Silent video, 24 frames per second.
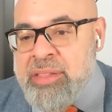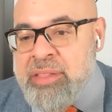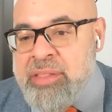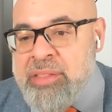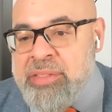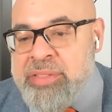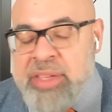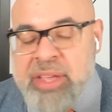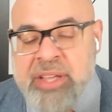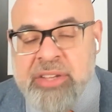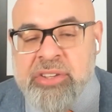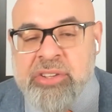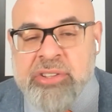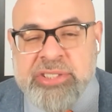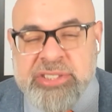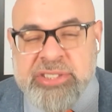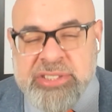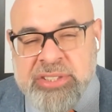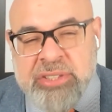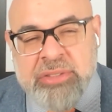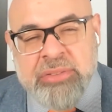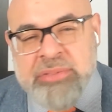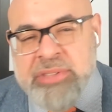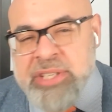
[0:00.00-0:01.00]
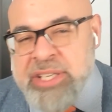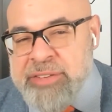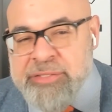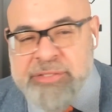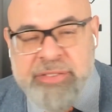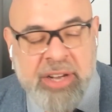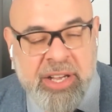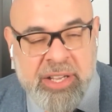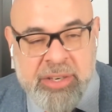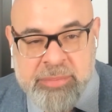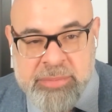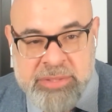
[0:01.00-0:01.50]
Then you still need
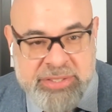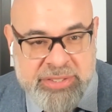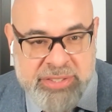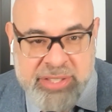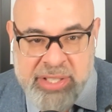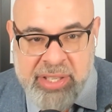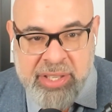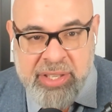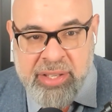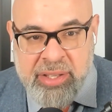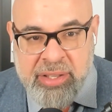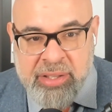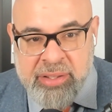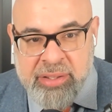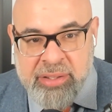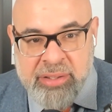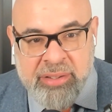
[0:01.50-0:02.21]
vitamin D